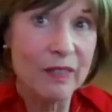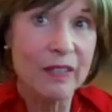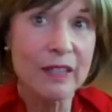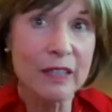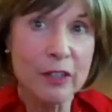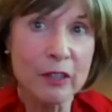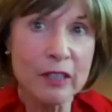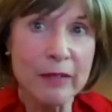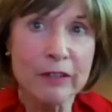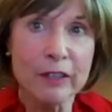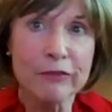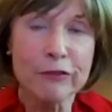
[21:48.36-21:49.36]
there's a
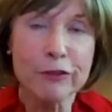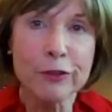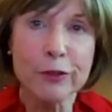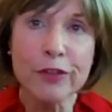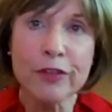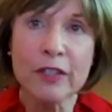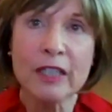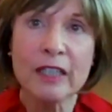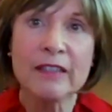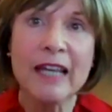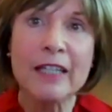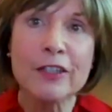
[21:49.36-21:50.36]
level of truth
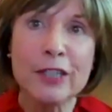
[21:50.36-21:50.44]
that is